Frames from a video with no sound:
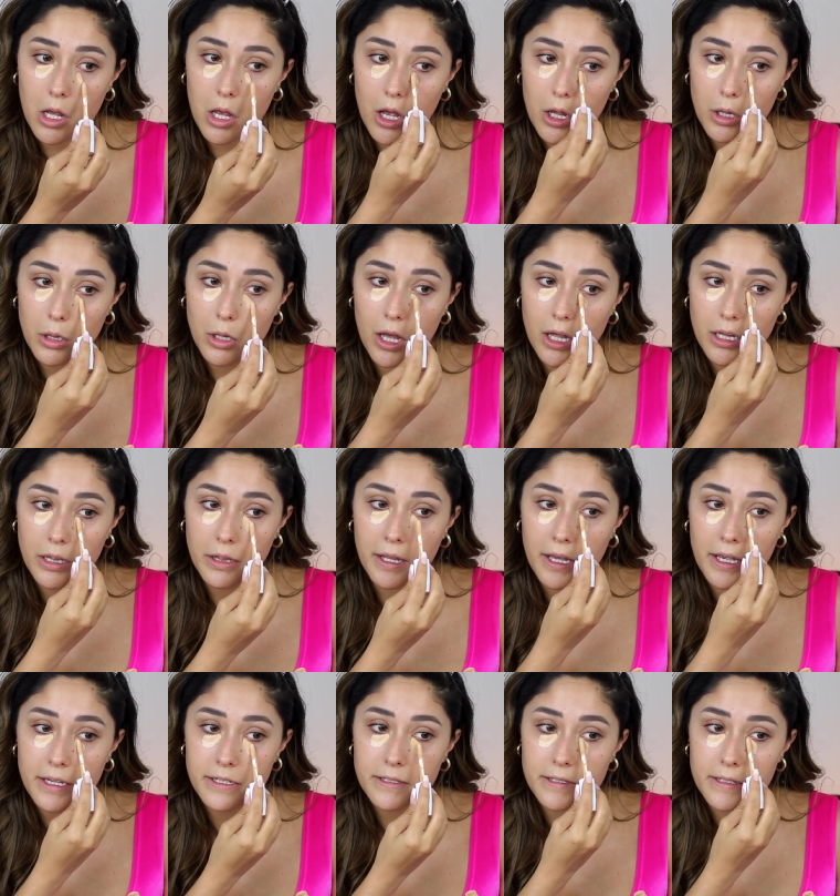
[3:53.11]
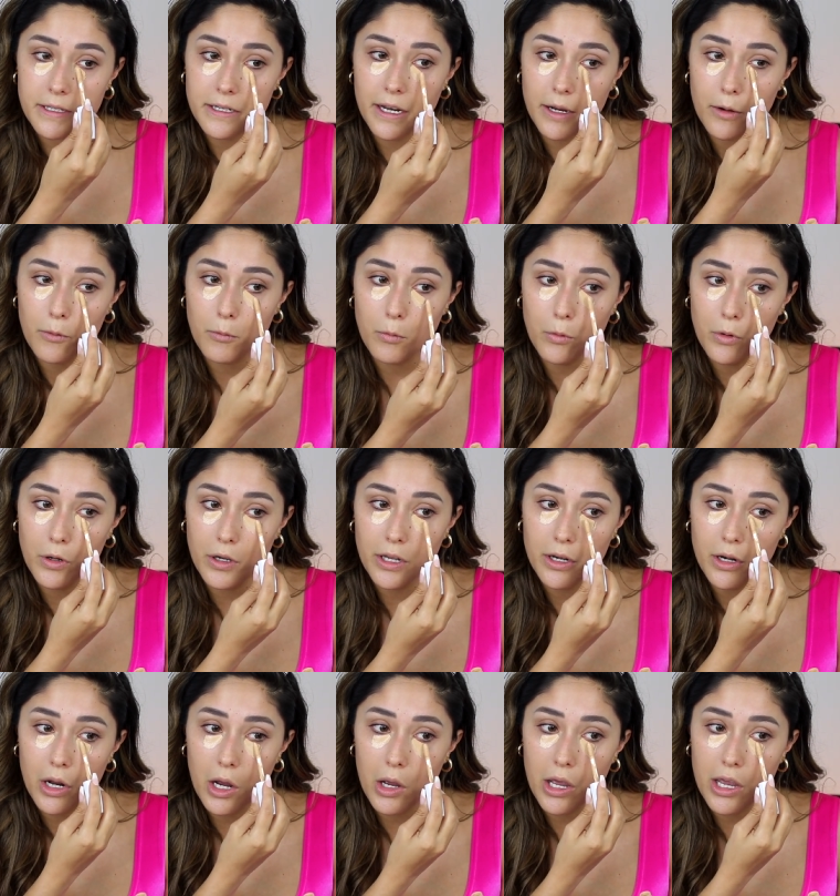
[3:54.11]
a lot less than I
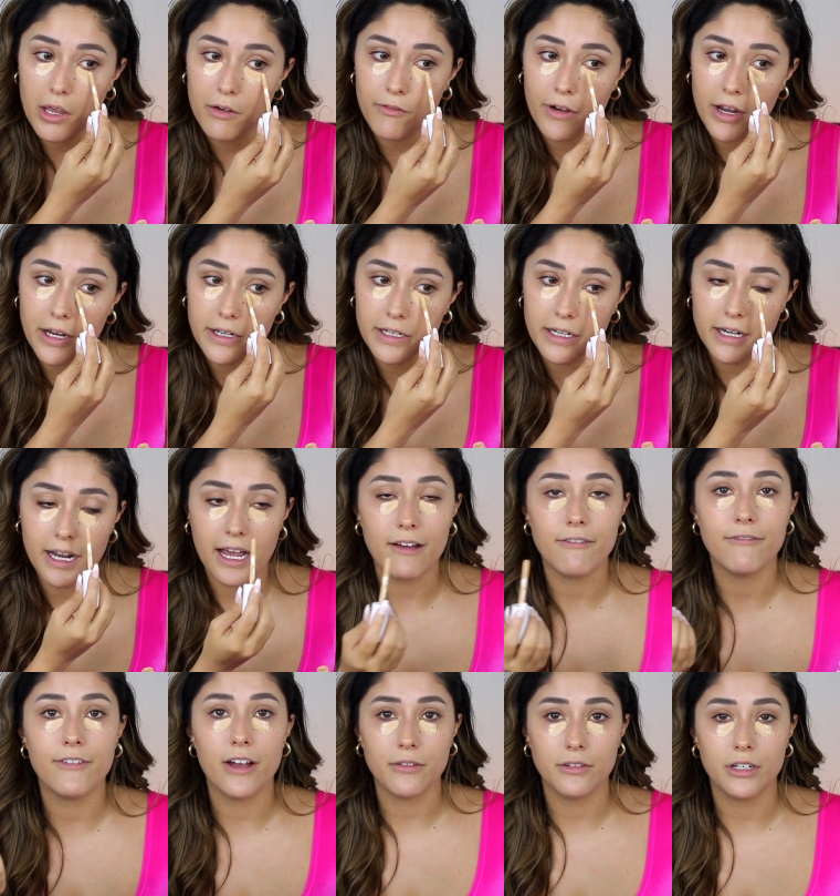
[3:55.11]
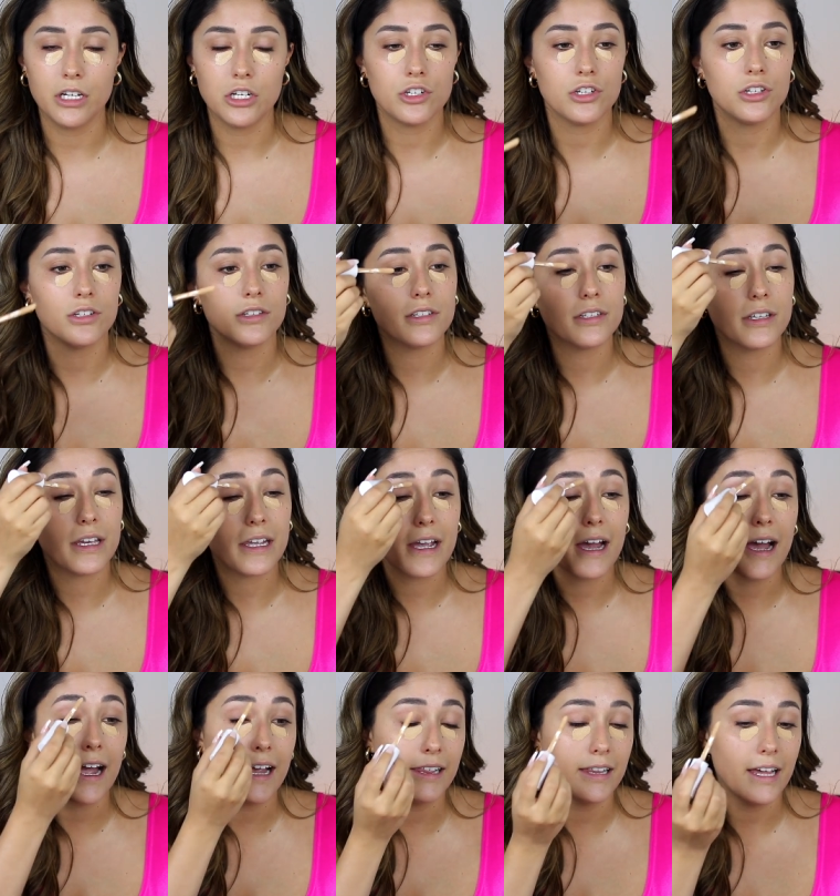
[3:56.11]
would if I did have foundation to like
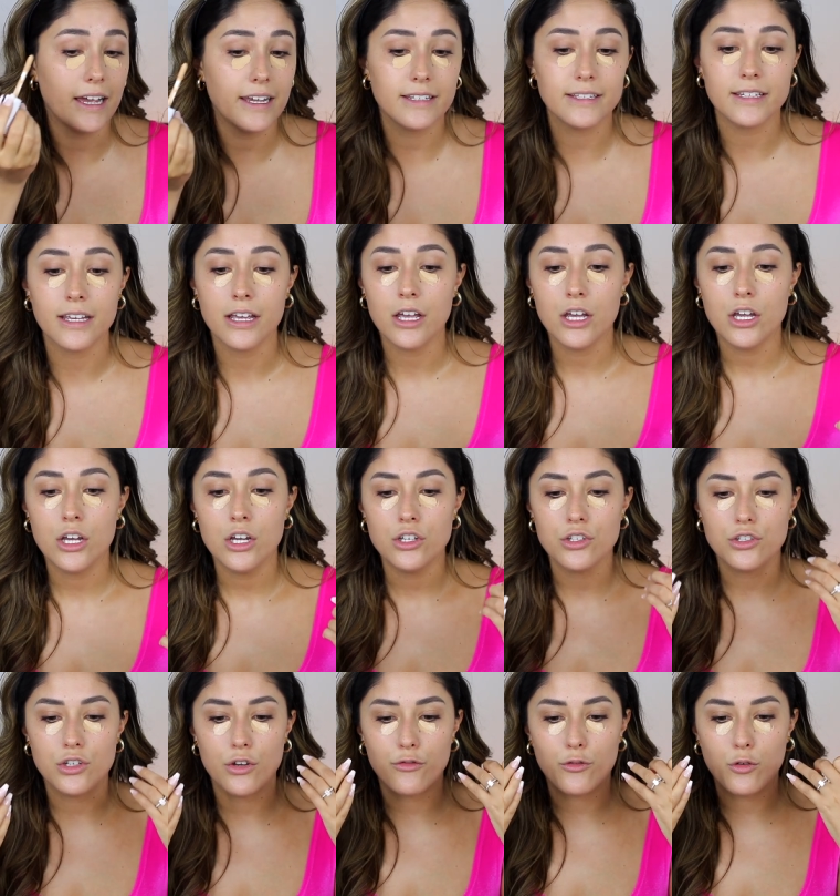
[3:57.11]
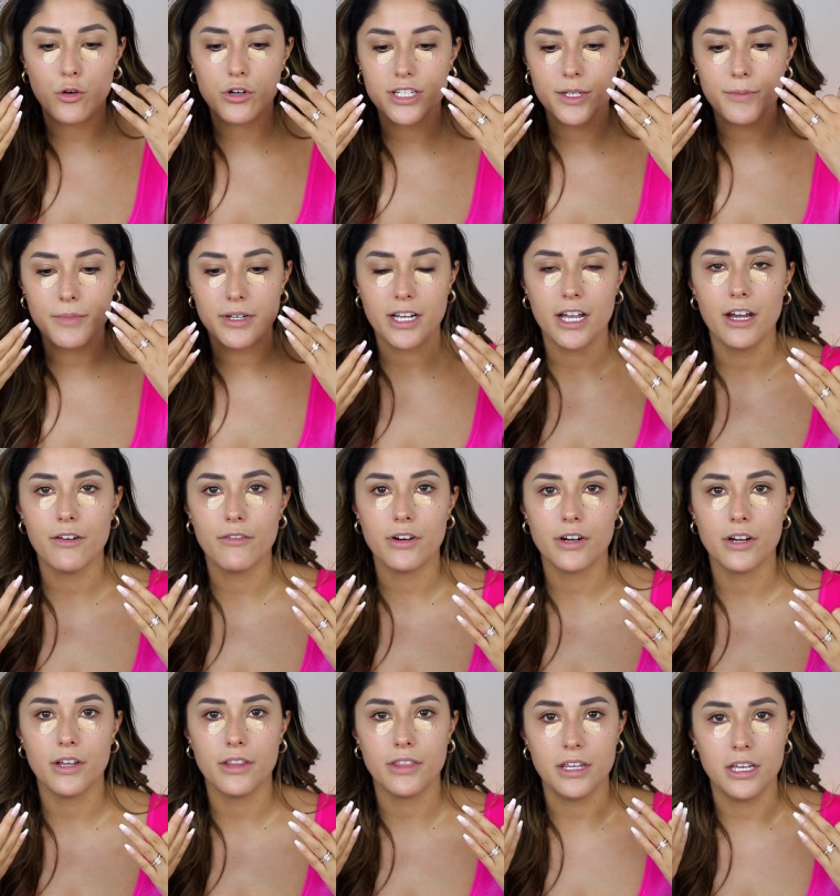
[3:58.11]
highlight. So of course I'm going to
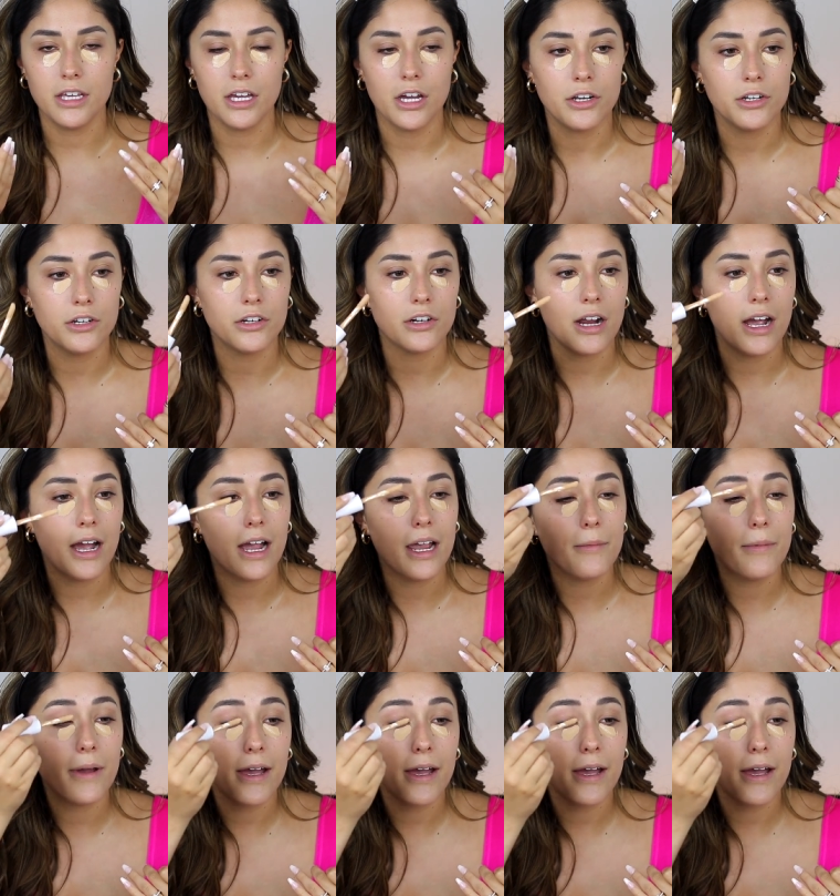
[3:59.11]
cover the under eye